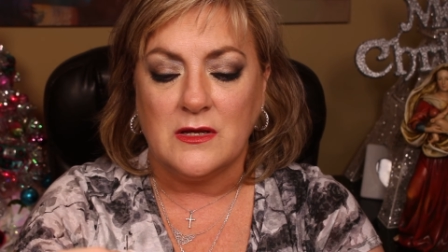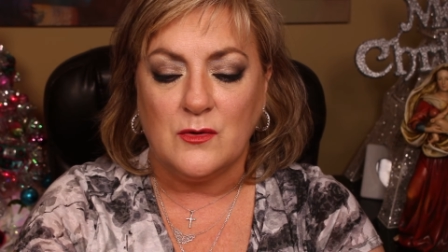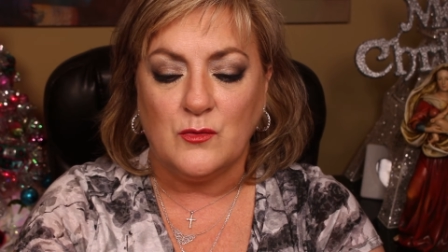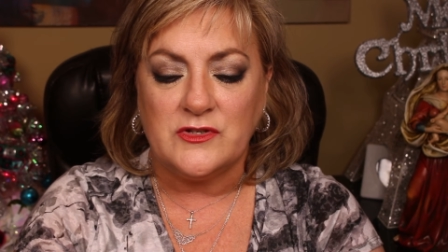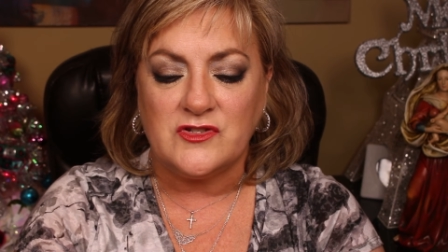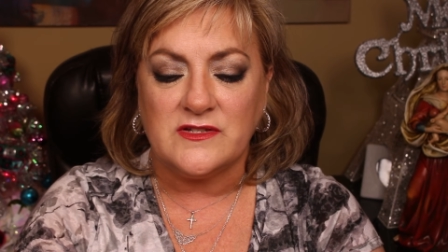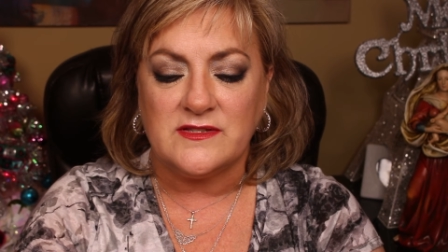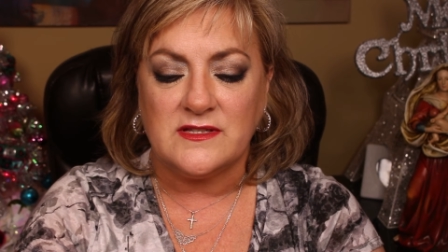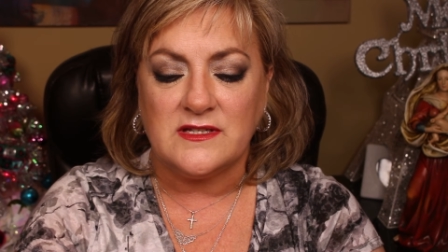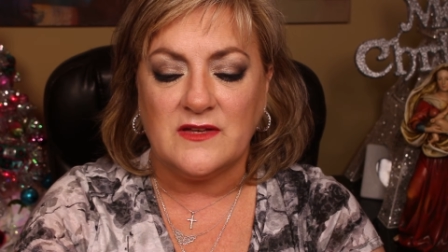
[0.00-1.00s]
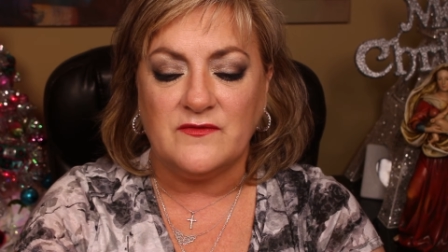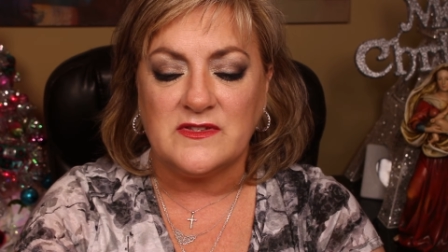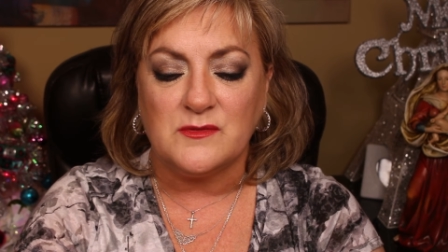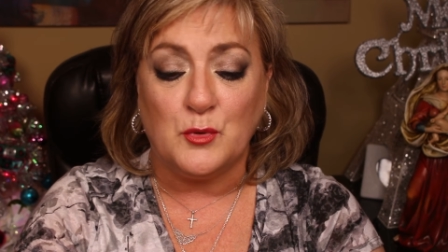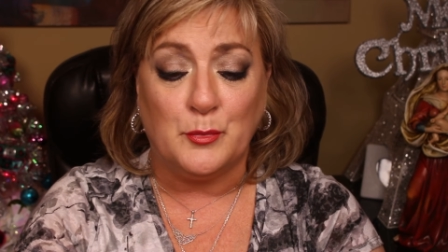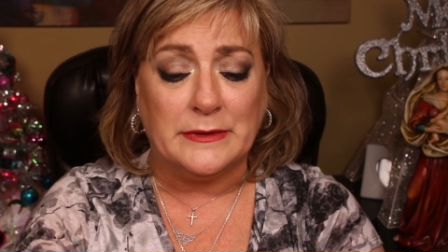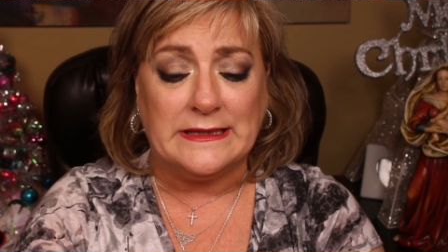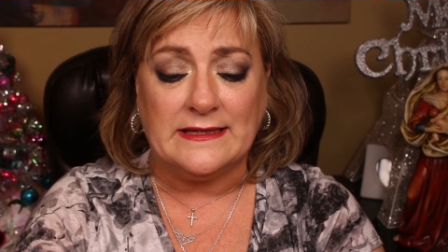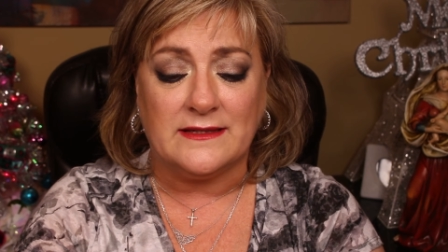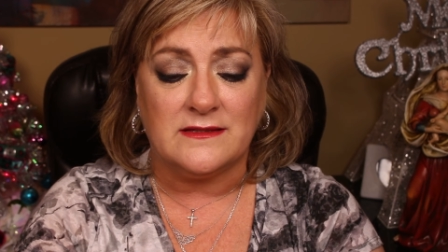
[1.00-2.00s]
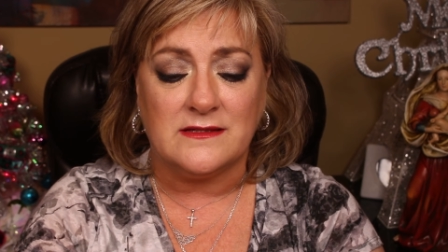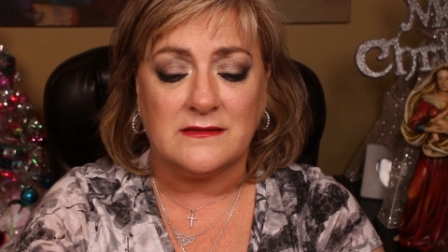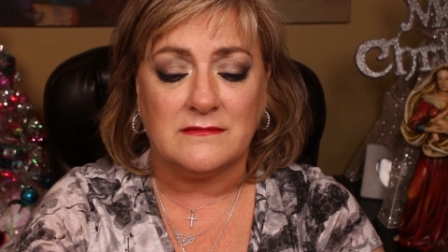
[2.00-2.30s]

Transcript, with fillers: which is the Invisible Blend,